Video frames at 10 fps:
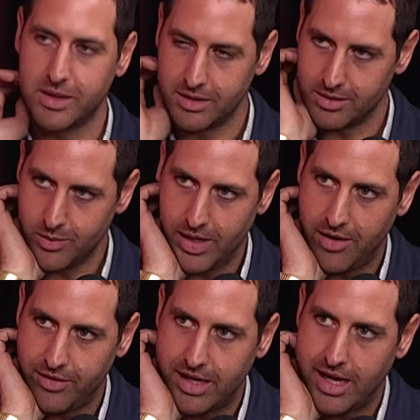because we
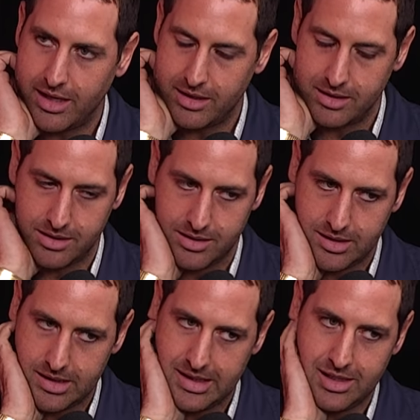haven't had
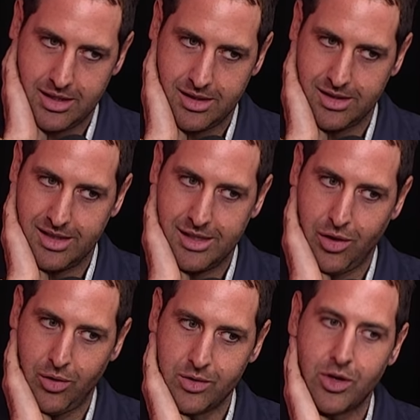
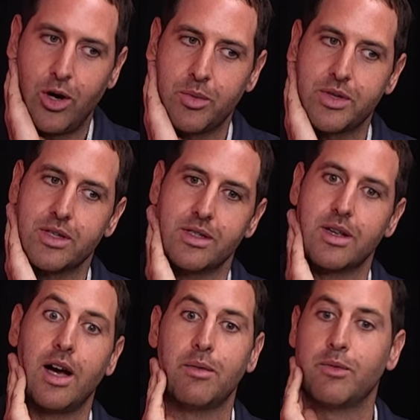those options
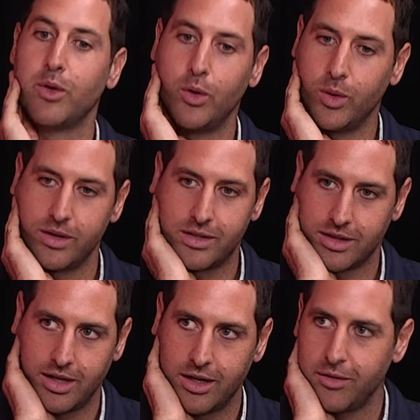up forward to
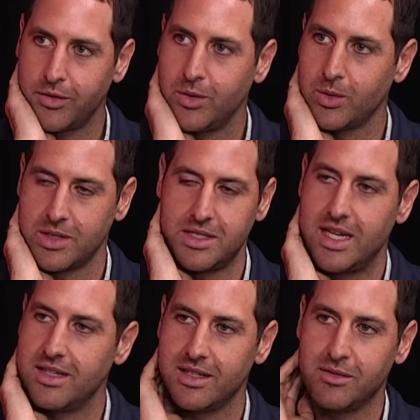kind of cause a
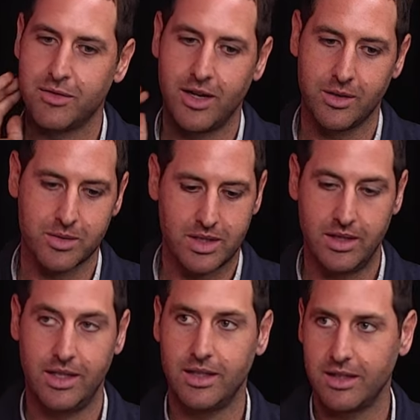dent in finals
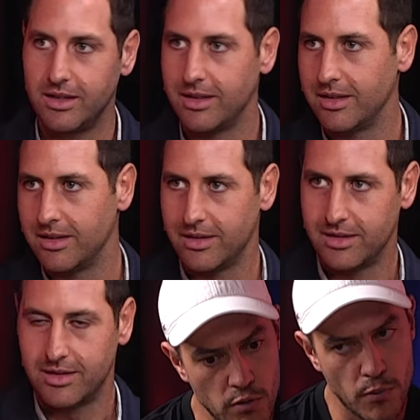clearly. Mm.
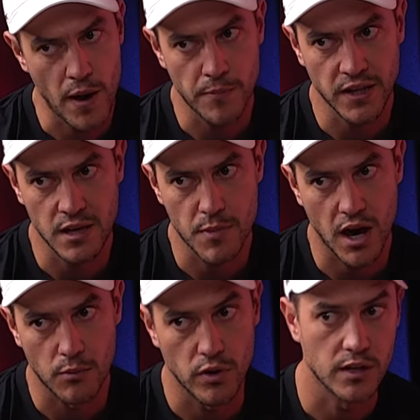We were pumping him
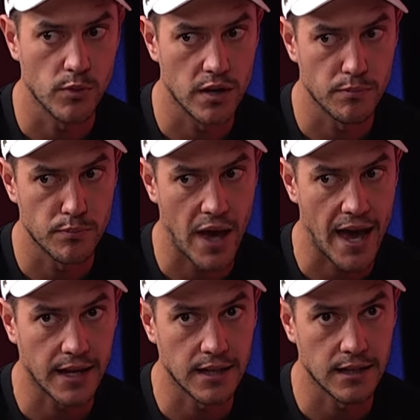up when he went
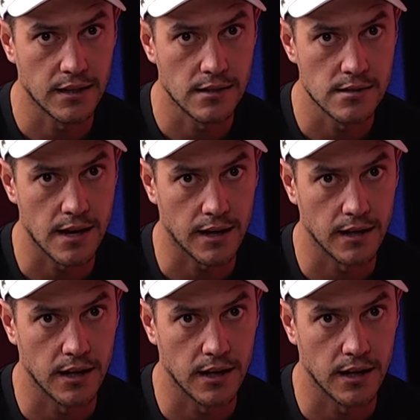back second